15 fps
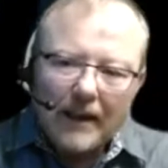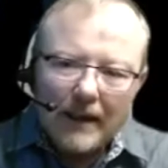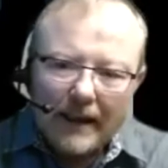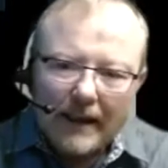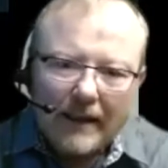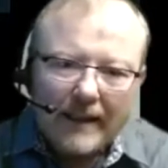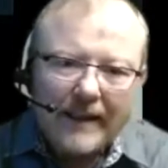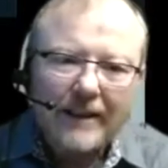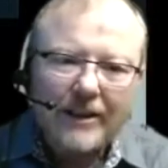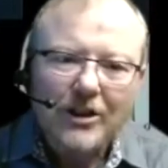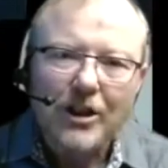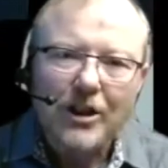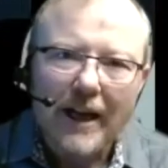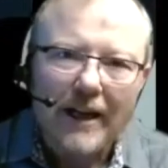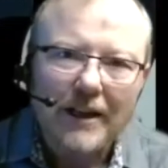niche
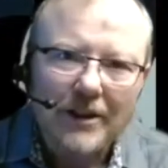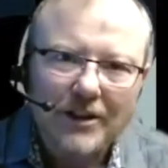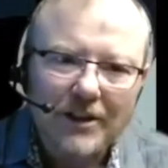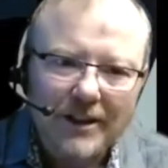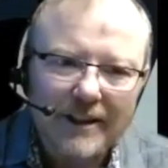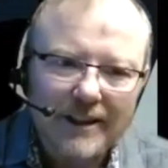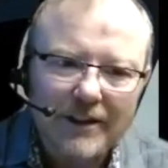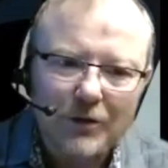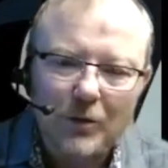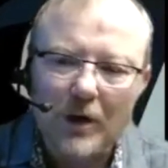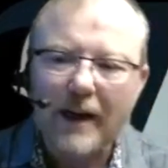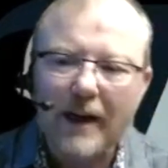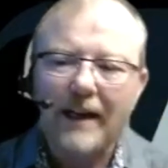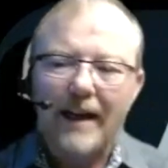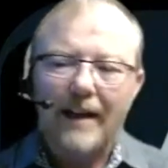agencies where I
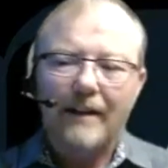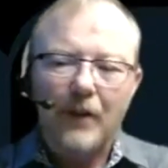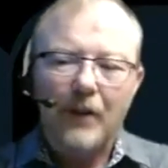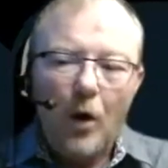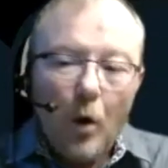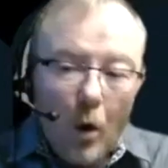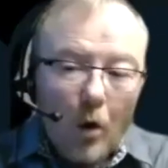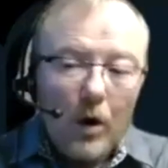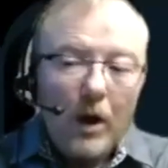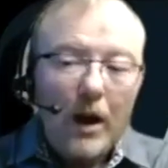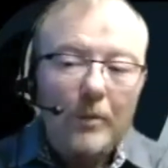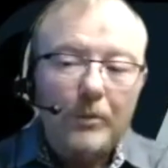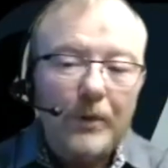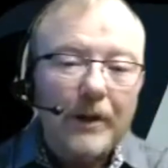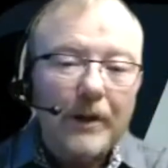can have the whole
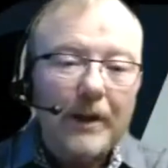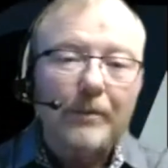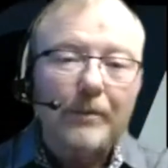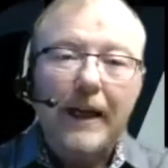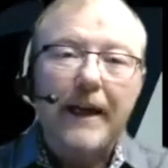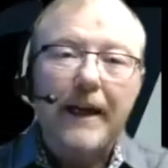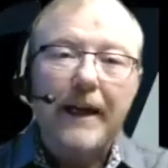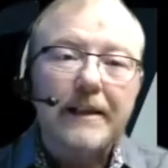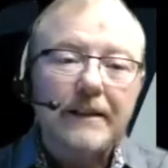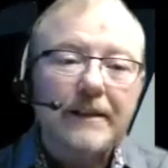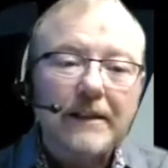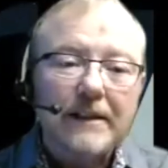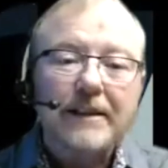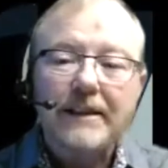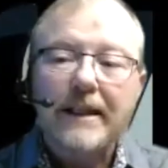company in my hands at
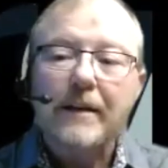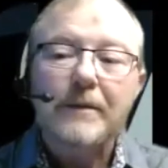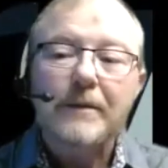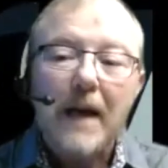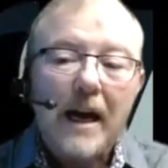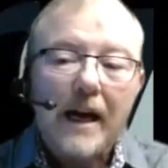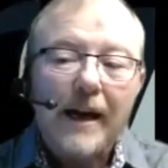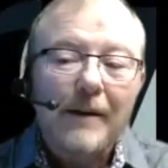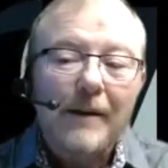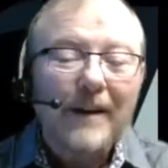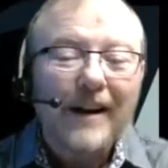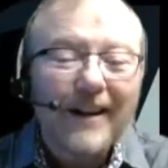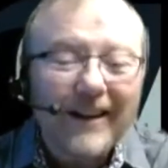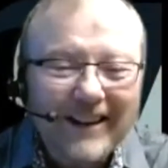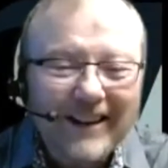the same time,
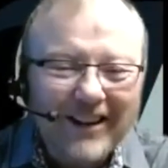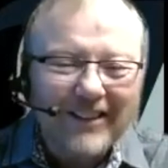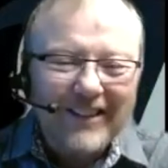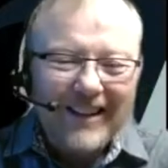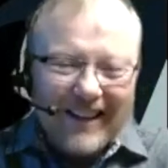like